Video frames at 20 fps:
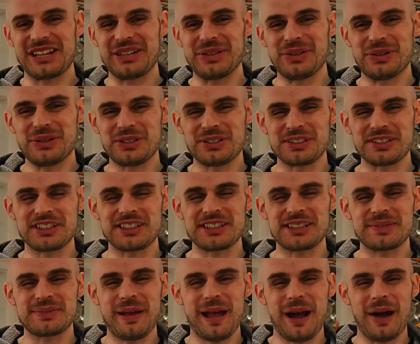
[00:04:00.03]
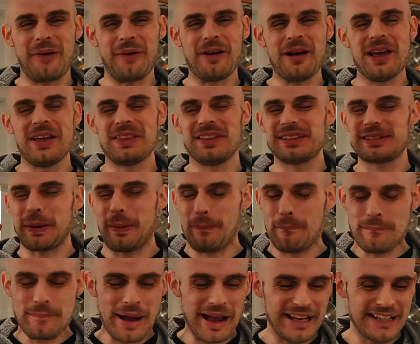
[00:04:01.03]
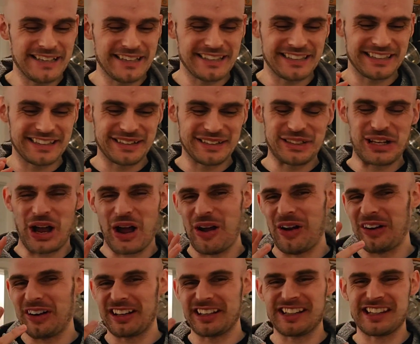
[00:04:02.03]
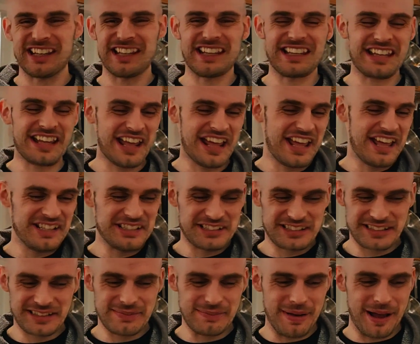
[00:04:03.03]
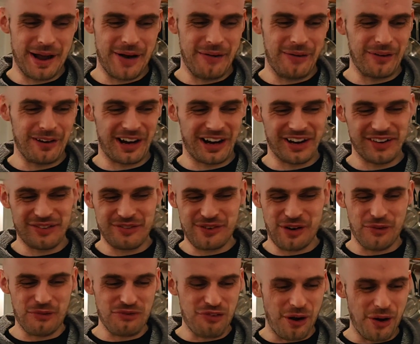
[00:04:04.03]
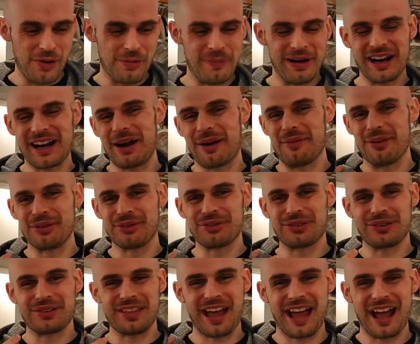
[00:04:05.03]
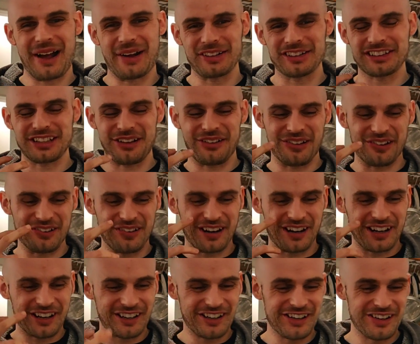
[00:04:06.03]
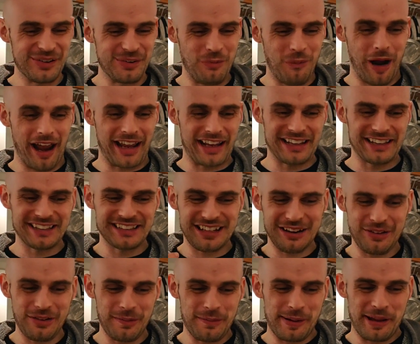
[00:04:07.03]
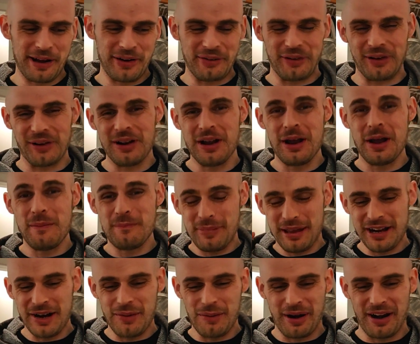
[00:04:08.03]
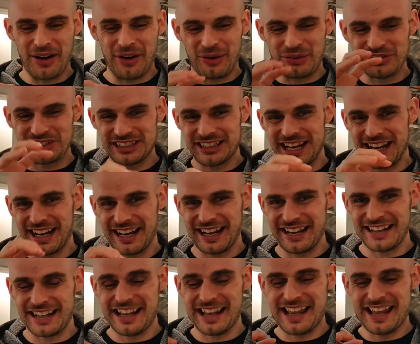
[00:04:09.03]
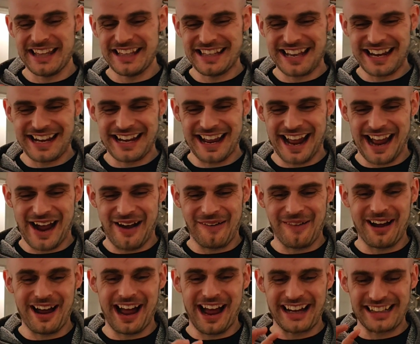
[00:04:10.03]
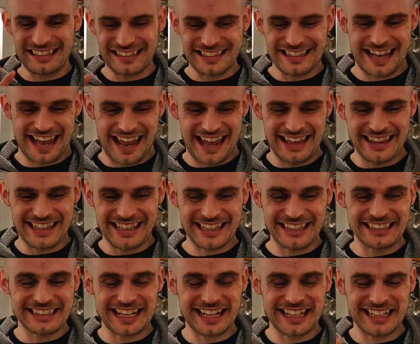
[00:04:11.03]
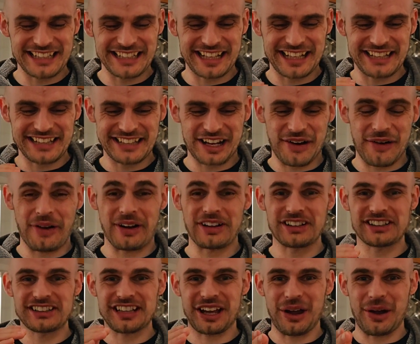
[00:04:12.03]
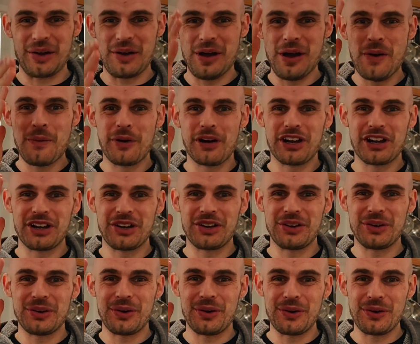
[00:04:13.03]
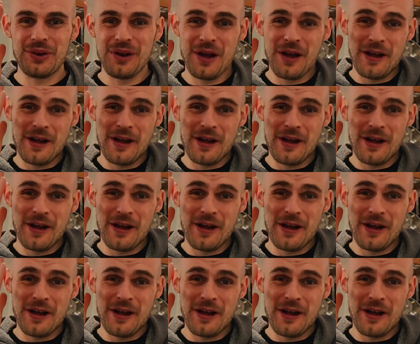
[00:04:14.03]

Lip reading: you could just smell this amazing garlicky smell, kind of aroma coming through the house. So I couldn't wait till the pinger went off to get it out and get this taste test going. So we're going to do